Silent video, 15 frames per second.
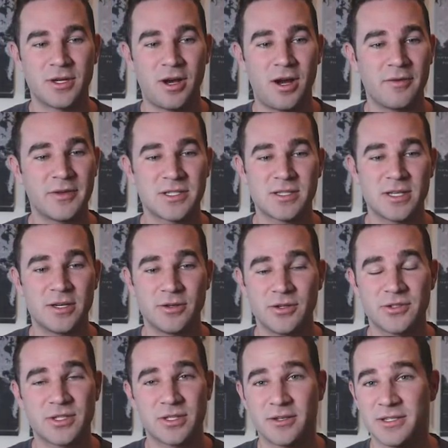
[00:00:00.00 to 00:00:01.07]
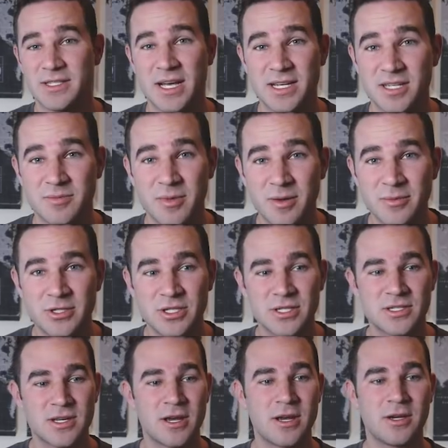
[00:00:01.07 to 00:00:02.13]
Obviously, you're using their exact same
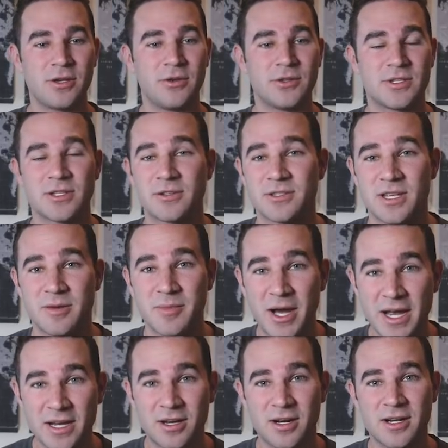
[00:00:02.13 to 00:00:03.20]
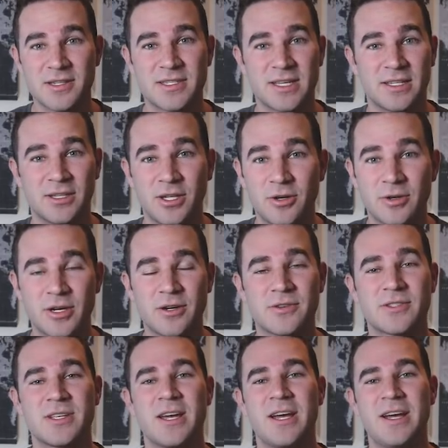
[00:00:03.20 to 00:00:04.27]
images, you're using their same icons and
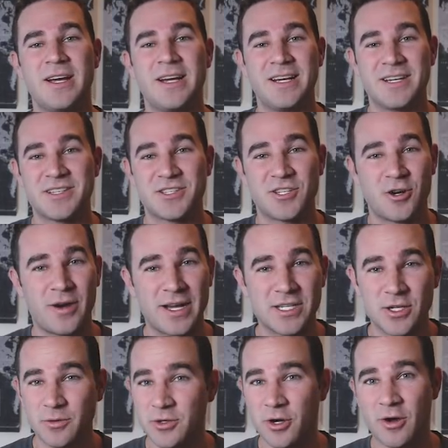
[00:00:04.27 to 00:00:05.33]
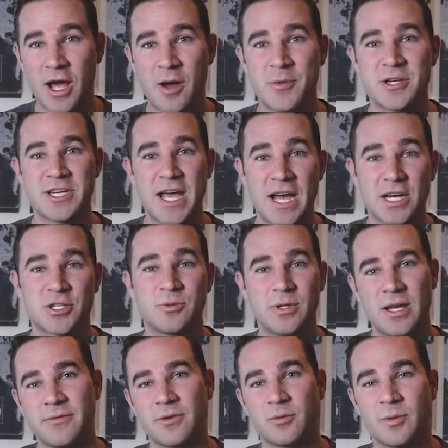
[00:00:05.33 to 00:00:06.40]
logos, so I don't know how much actual
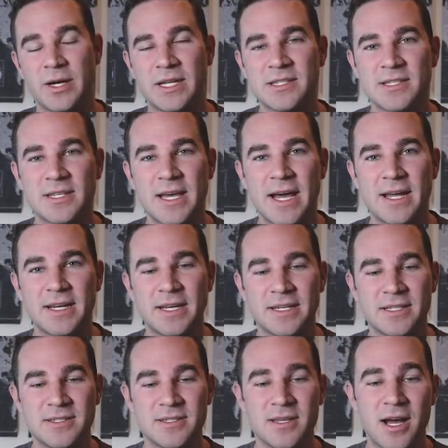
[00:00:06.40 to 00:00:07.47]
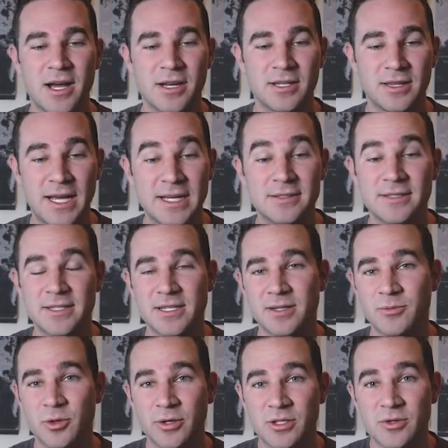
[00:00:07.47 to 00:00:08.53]
effort went into that, and it's not likely that
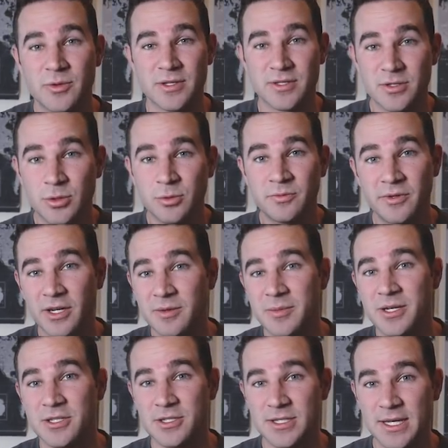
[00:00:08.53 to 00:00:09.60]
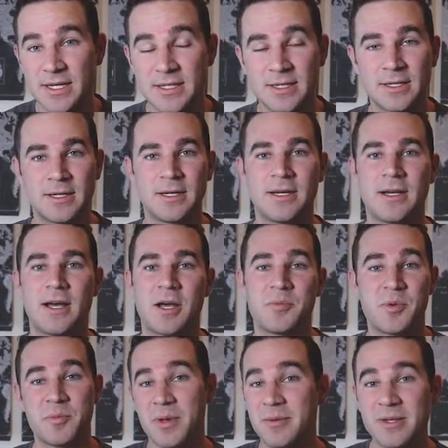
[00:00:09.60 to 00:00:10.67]
I'm going to assume very much did.
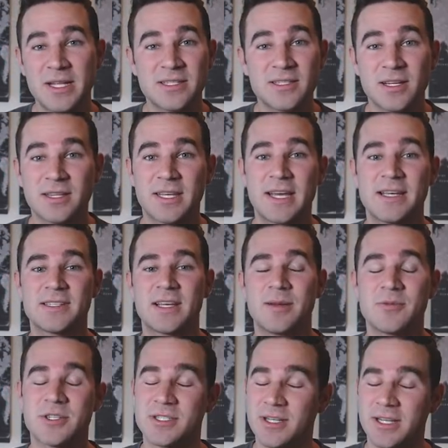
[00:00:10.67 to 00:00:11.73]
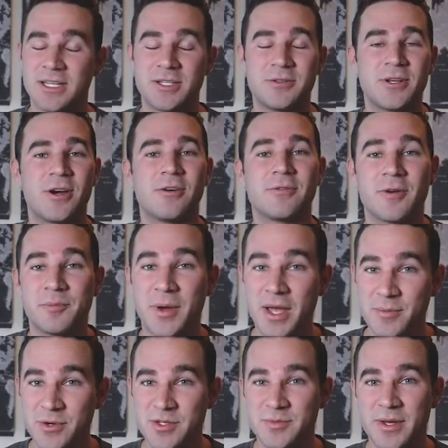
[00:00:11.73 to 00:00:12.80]
But maybe that's not the case. I'm just letting you know from my
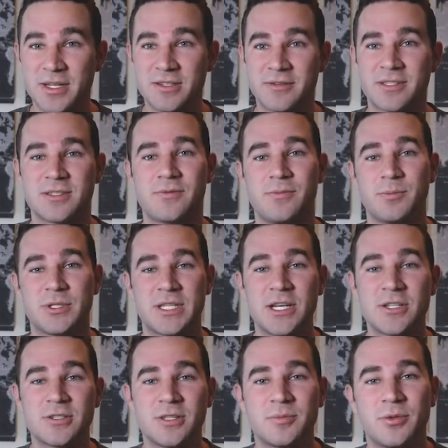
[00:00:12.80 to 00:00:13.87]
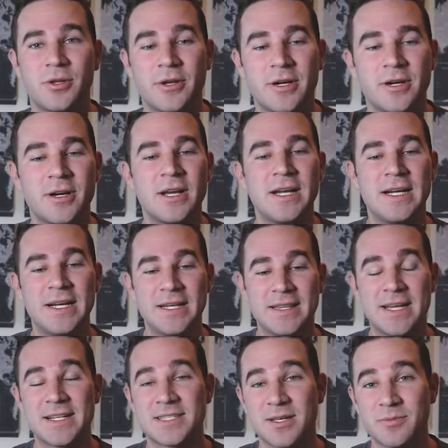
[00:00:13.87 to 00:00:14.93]
perspective as a potential employer,
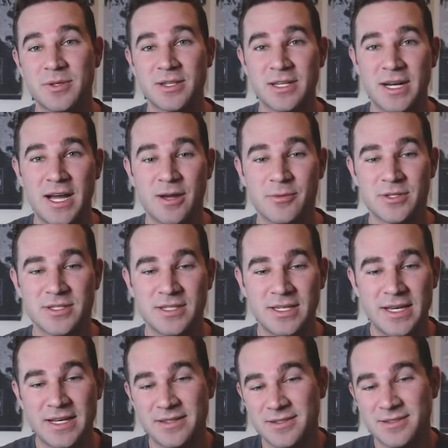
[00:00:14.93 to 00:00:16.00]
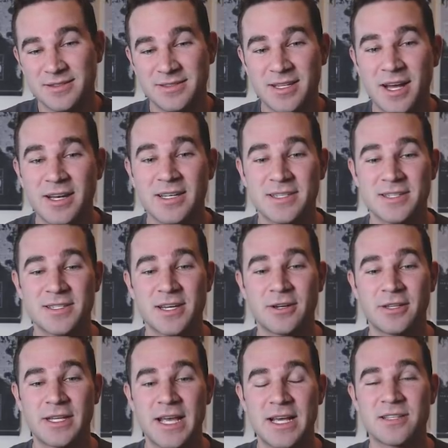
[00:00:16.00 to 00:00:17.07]
that's something that I would see as not
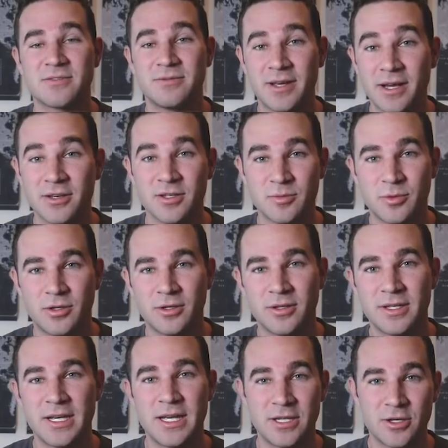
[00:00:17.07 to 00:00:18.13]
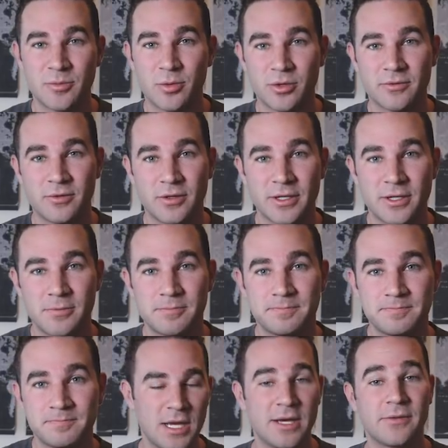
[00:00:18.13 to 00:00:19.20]
necessarily as valuable in your portfolio.
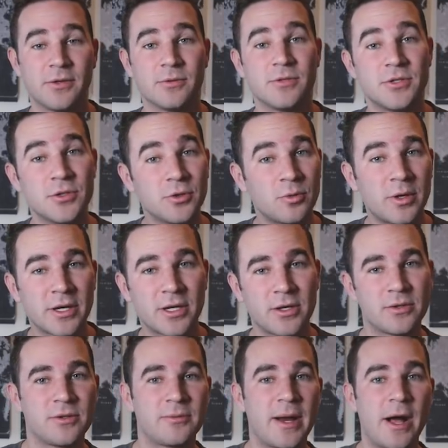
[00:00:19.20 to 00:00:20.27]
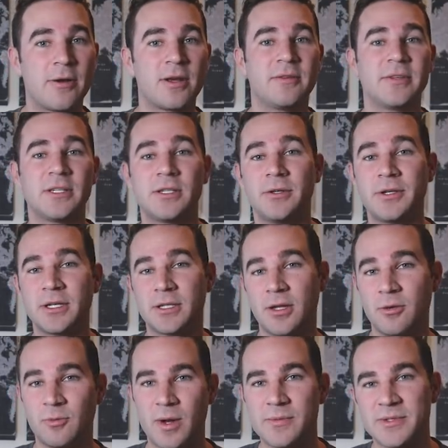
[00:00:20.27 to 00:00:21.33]
If you do want to go the route of including
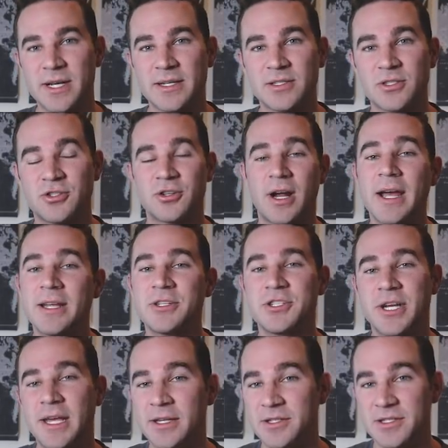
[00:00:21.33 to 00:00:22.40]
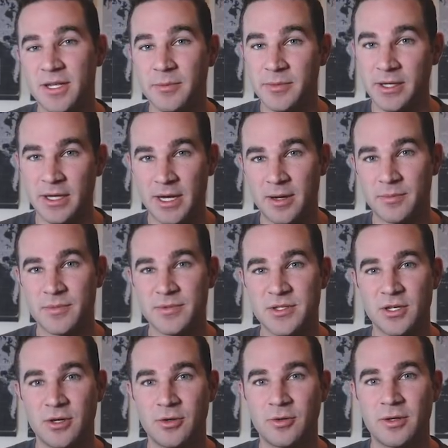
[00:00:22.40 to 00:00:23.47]
clone websites, try and change something up.
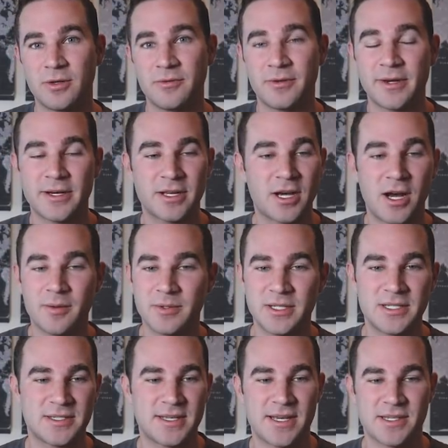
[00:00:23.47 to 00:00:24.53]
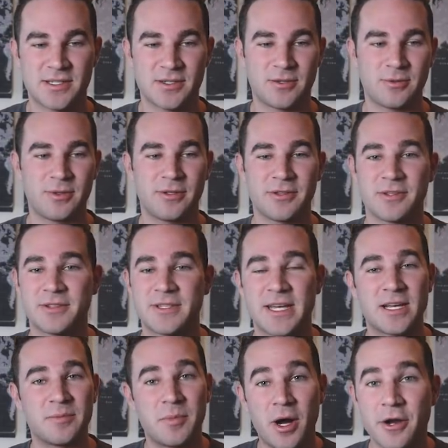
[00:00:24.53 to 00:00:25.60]
So very common these days, so they'll
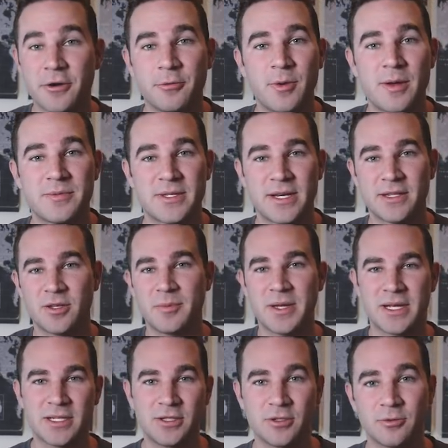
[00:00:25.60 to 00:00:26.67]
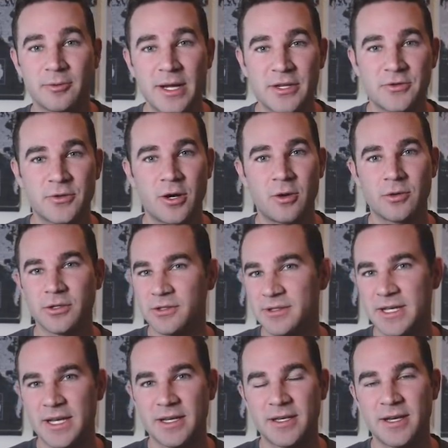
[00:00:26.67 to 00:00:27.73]
take a modern website and they'll make it look retro, or they'll
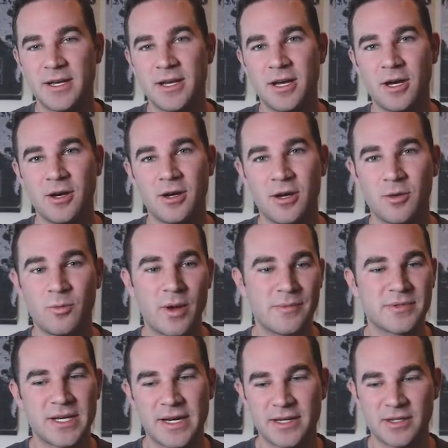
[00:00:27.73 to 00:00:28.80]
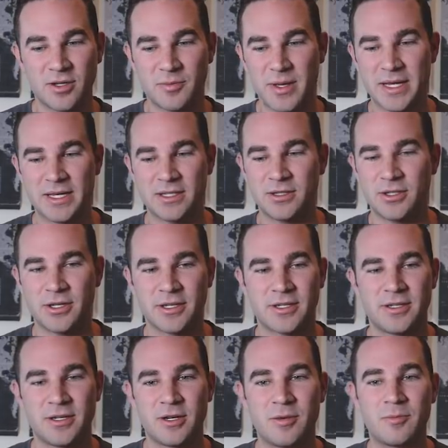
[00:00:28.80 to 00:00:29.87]
take a website and they'll make it
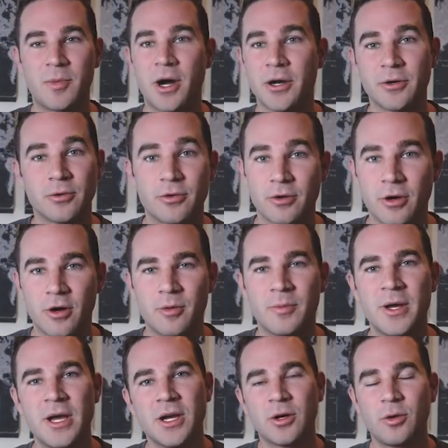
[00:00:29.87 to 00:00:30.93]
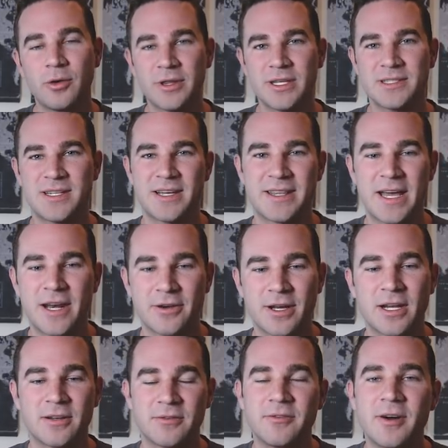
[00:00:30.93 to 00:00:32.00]
look, monochrome. Cool things like that are
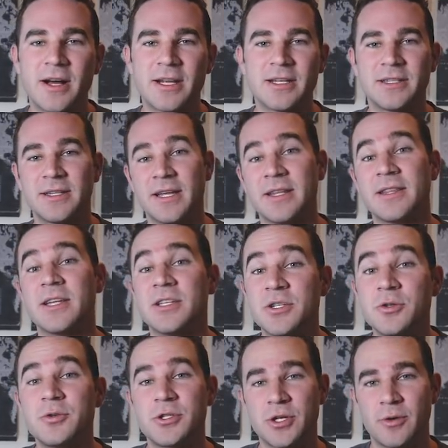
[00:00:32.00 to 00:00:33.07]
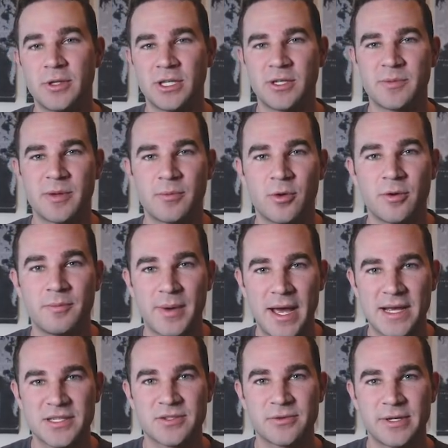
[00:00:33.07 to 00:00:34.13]
kind of fun, and they do show a little bit more
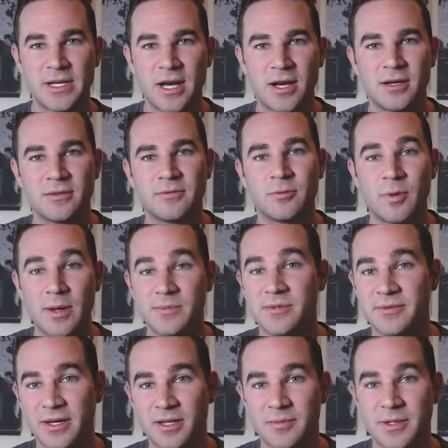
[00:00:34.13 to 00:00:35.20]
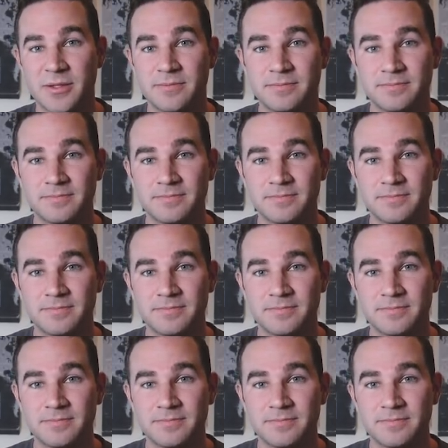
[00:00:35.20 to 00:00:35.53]
mastery of web development.